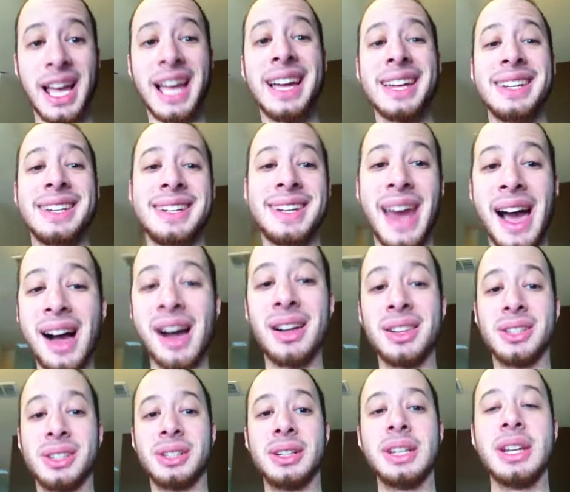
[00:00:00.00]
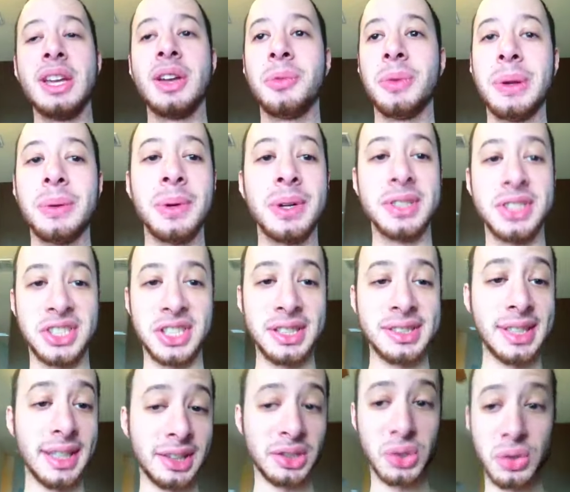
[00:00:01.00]
A dollar. We were
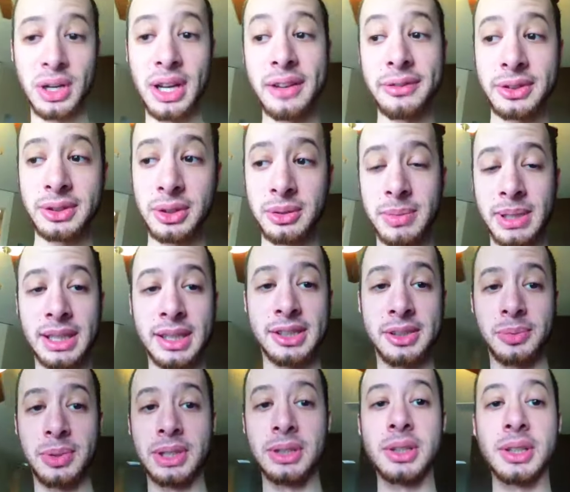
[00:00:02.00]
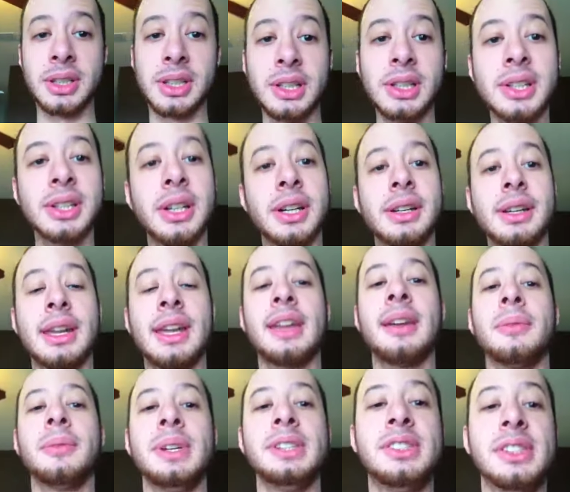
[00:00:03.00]
just at the drive-thru because we couldn't cook,
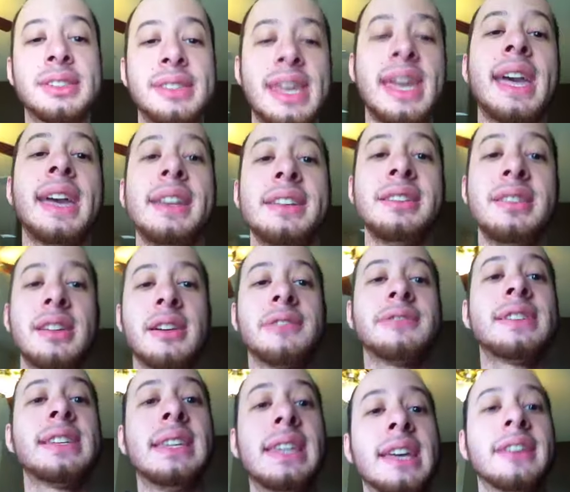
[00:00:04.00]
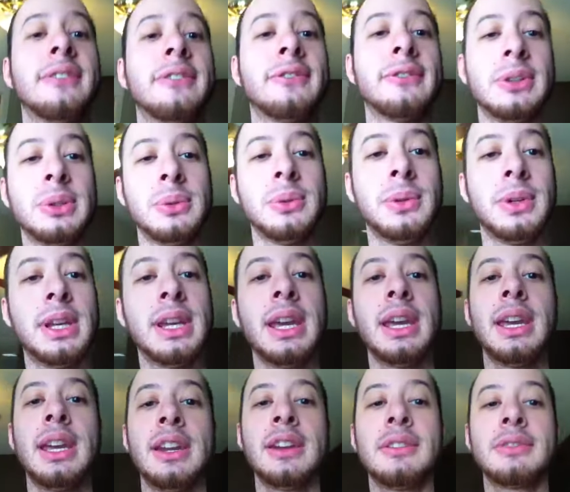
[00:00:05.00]
and we just had enough to get food
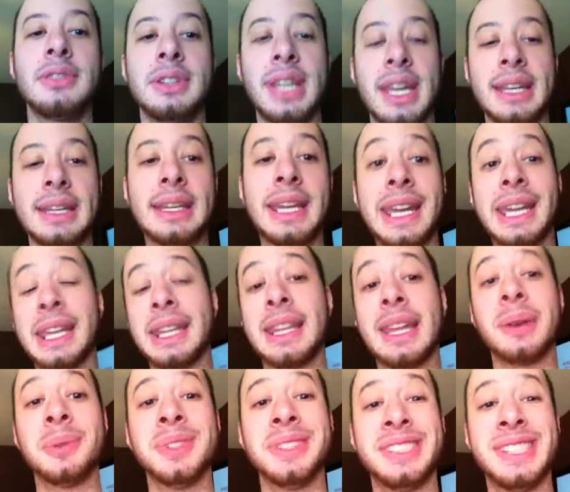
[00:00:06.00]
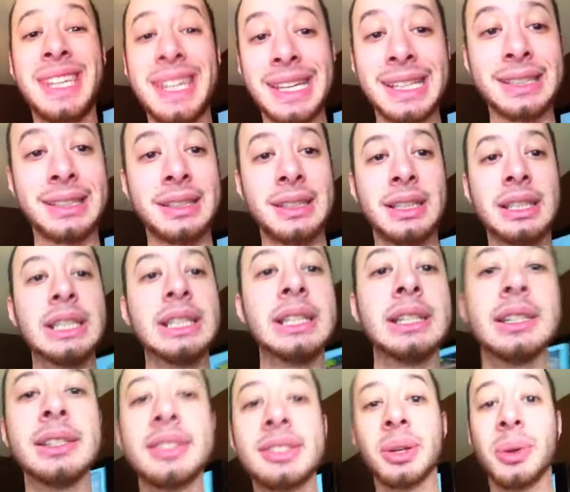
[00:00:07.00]
for that night, and that was it.
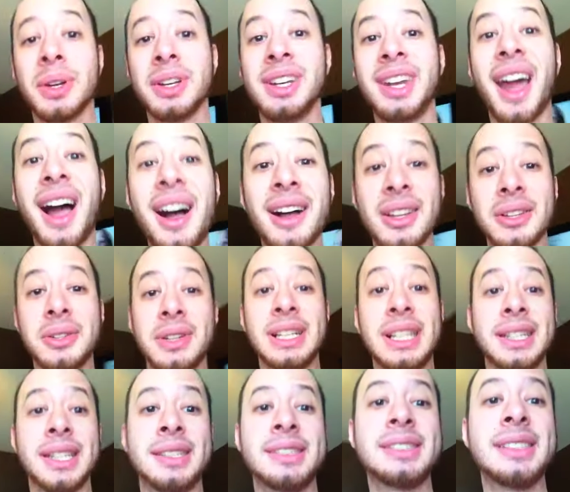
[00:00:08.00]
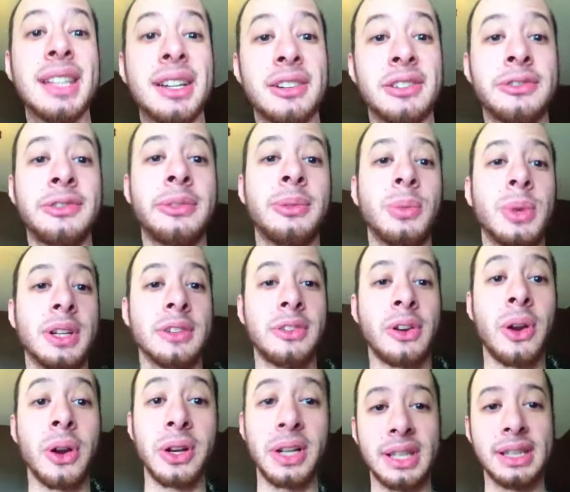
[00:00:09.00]
So a dollar in itself would have
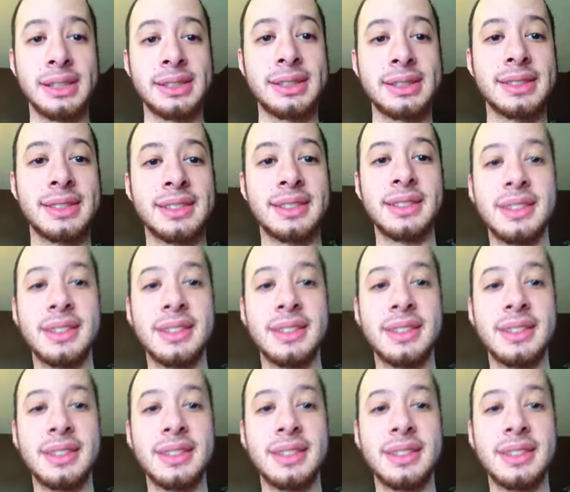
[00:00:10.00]
hurt us.